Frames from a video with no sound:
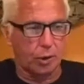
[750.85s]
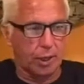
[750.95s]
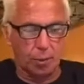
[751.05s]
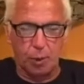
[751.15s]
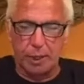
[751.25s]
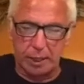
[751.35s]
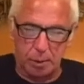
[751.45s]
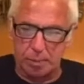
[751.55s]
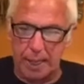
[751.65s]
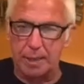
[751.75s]
they went either
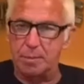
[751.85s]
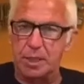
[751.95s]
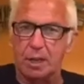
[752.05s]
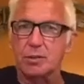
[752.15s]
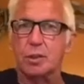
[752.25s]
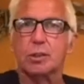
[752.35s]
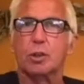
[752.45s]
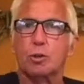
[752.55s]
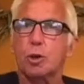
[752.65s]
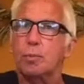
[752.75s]
by themselves or as a
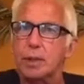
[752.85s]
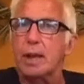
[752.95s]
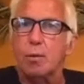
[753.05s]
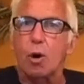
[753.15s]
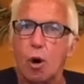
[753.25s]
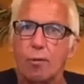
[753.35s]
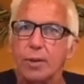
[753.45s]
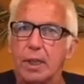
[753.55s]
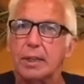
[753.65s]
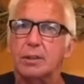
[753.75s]
group, they were
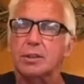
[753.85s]
overlanders.